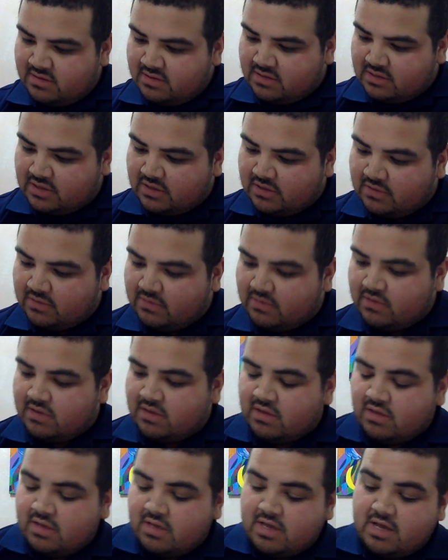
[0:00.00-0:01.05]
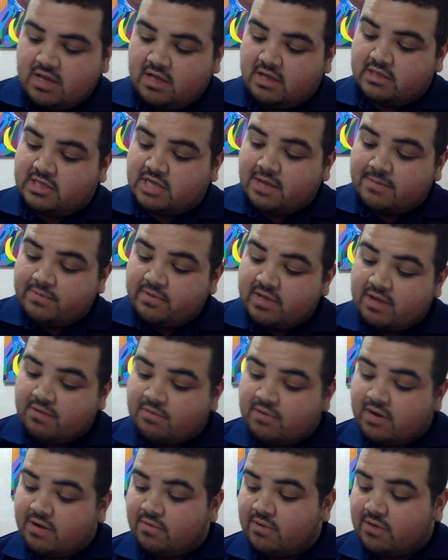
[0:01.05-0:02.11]
So on top of that,
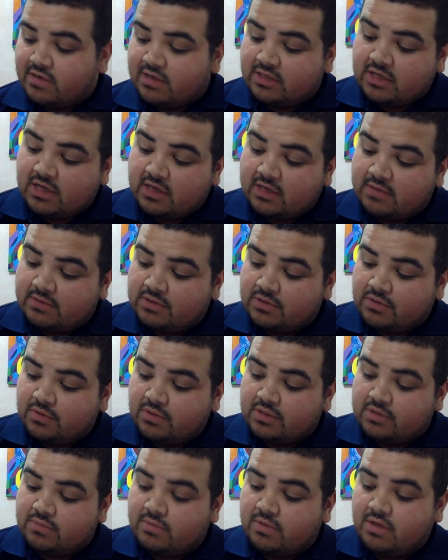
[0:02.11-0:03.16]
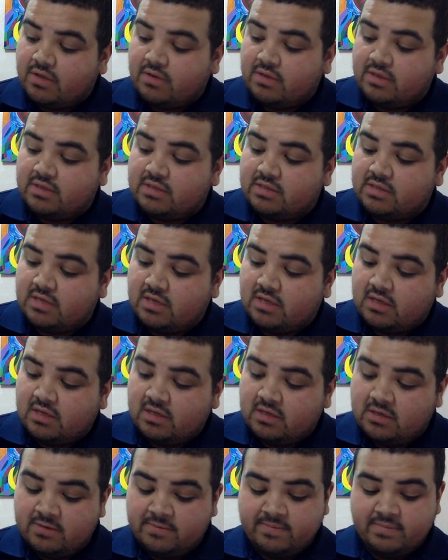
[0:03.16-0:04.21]
what I want to talk to as well is
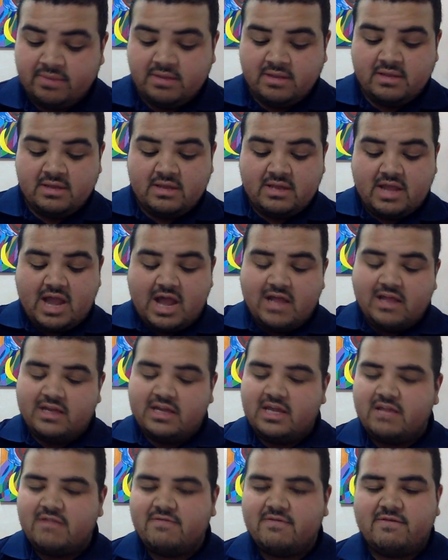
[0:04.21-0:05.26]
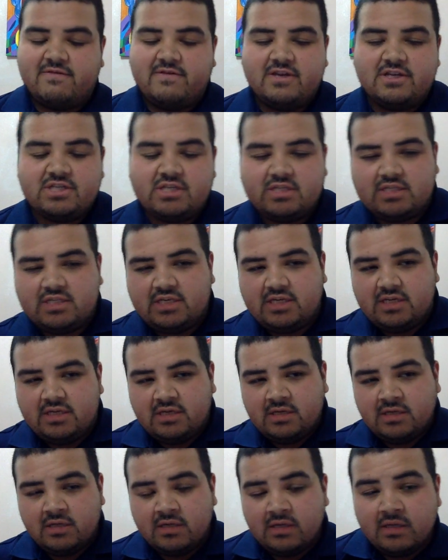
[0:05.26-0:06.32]
allocative efficiency.
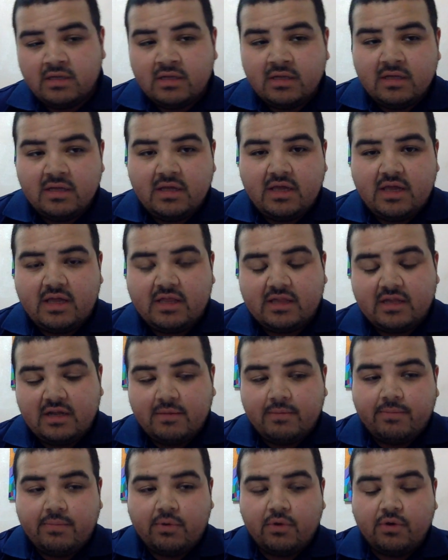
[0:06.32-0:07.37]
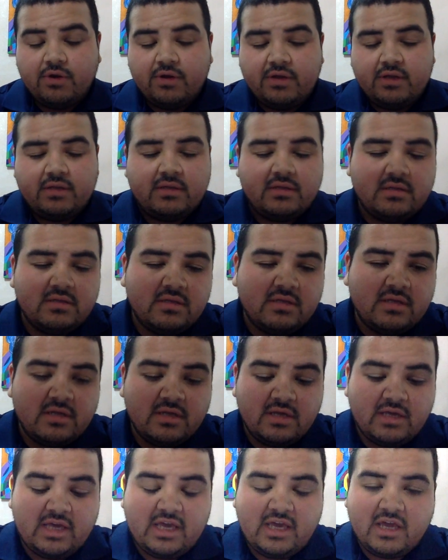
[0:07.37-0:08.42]
It's an important
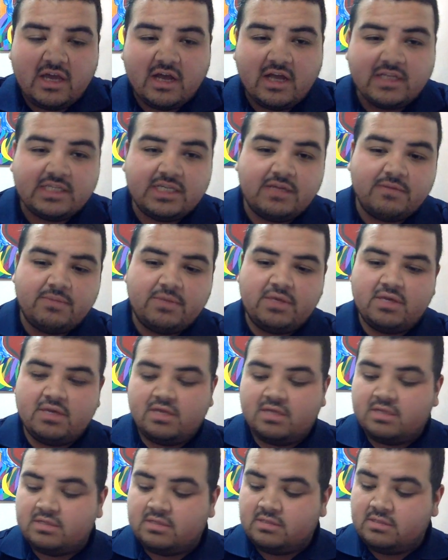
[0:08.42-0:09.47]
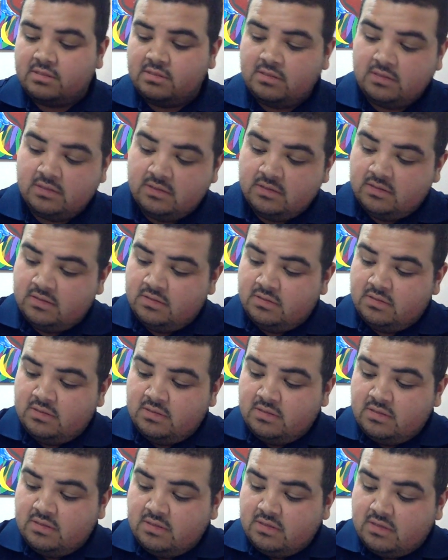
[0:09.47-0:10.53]
key concept because
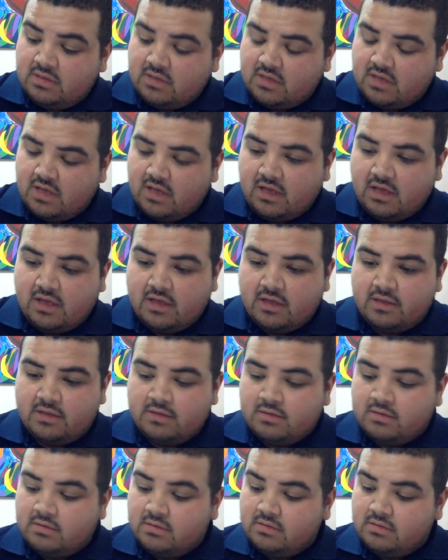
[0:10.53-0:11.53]
uh,